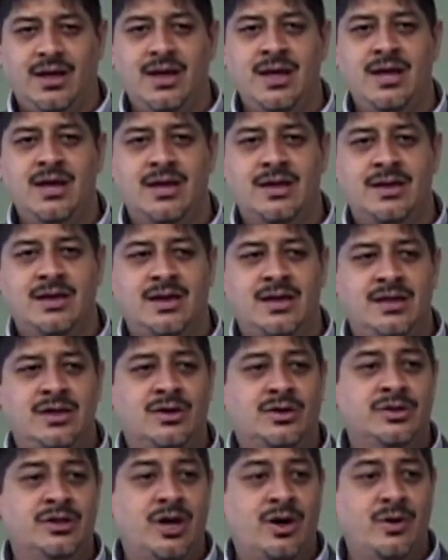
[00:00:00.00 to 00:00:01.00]
And
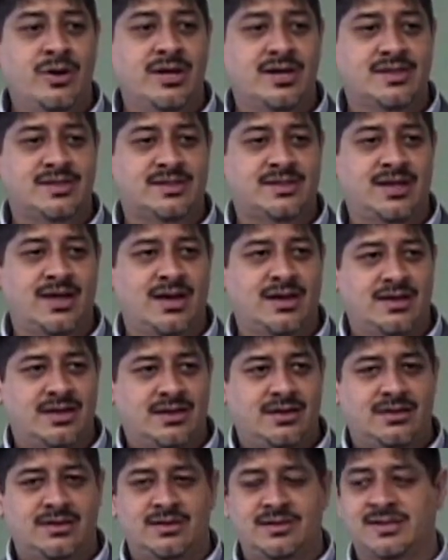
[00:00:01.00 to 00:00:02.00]
you'll notice that
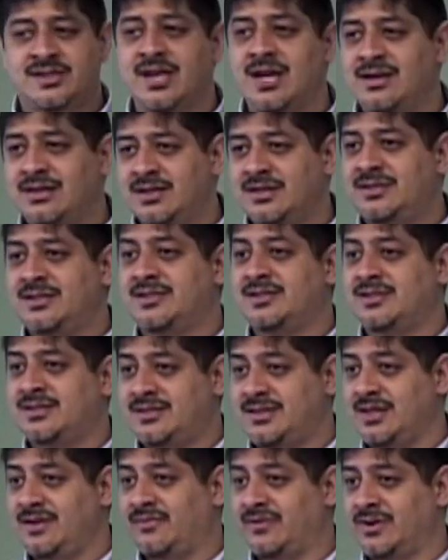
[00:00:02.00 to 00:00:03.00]
Satan is a
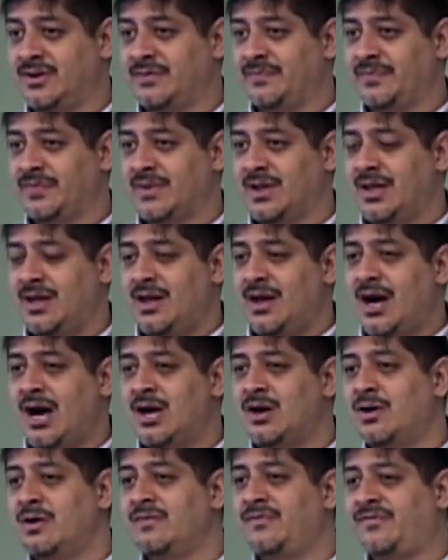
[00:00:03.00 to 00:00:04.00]
deceiver.
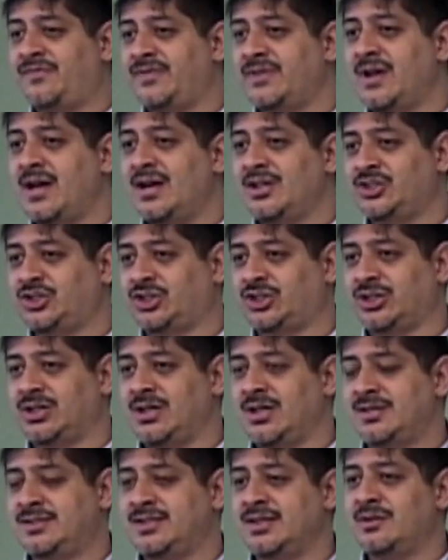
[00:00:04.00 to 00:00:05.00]
Our own flesh
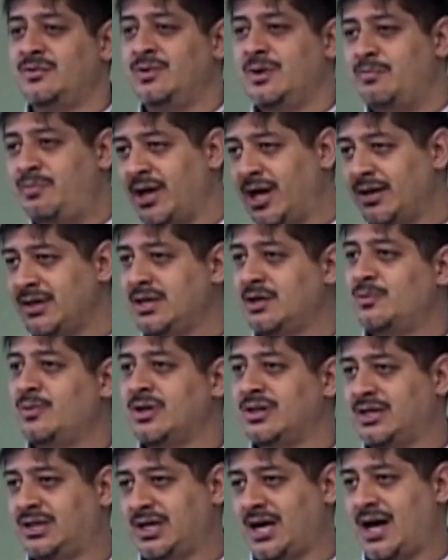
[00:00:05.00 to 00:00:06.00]
is in rebellion
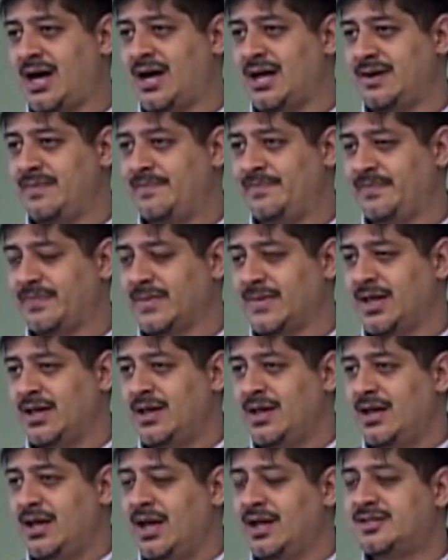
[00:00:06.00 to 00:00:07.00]
with God.
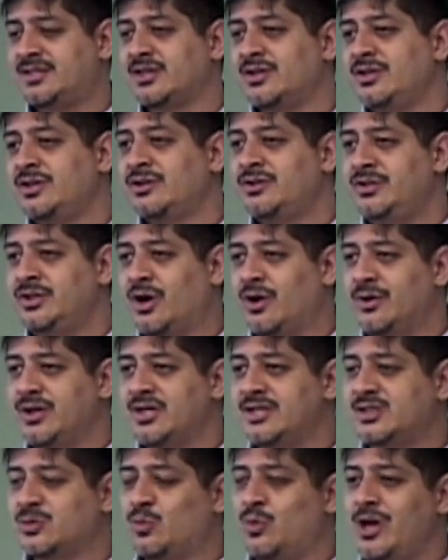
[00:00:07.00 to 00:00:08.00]
And so you'll
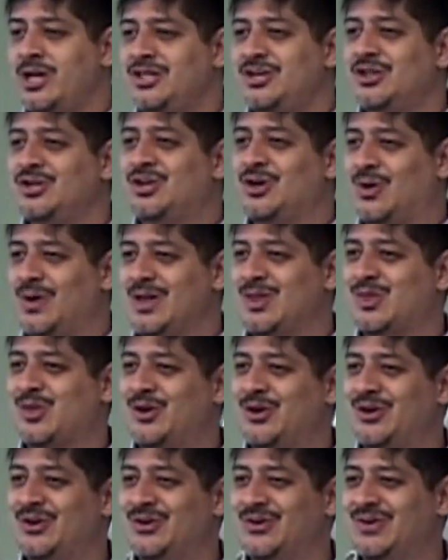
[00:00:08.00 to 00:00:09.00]
notice when you're going
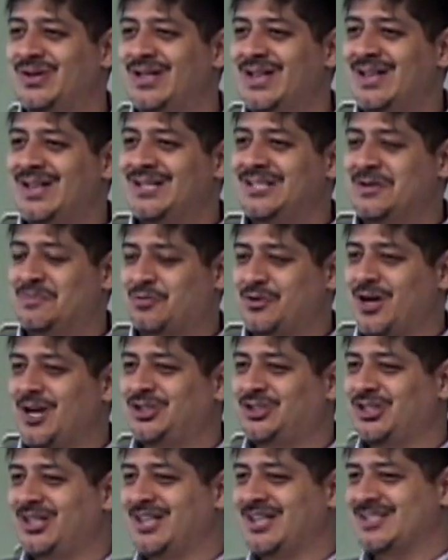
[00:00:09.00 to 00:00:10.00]
through
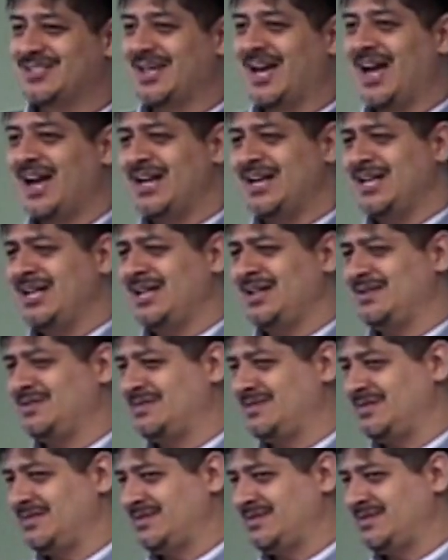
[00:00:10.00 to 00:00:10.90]
depression, anxiety,